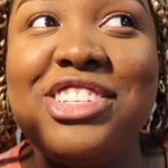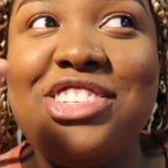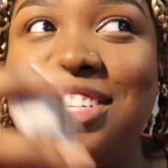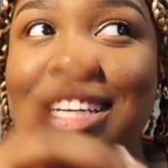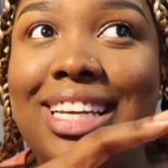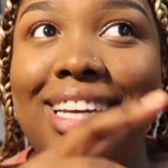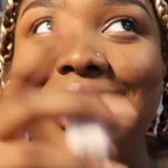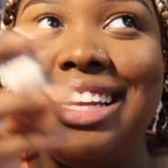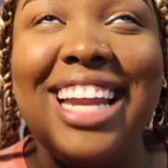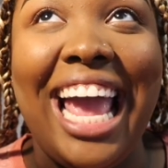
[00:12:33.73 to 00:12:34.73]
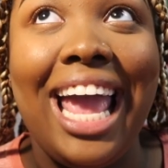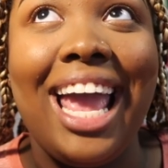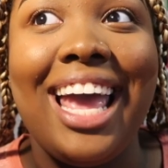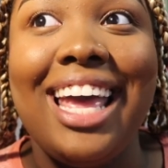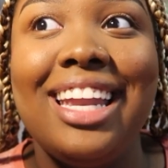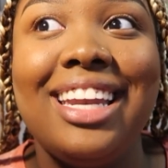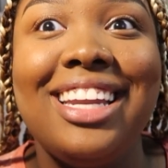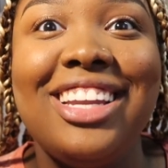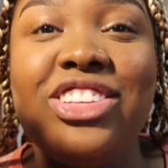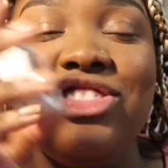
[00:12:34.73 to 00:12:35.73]
chicken and
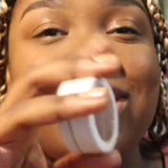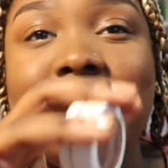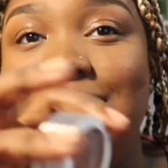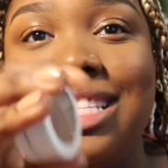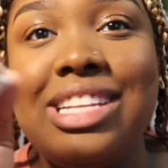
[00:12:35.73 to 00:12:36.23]
just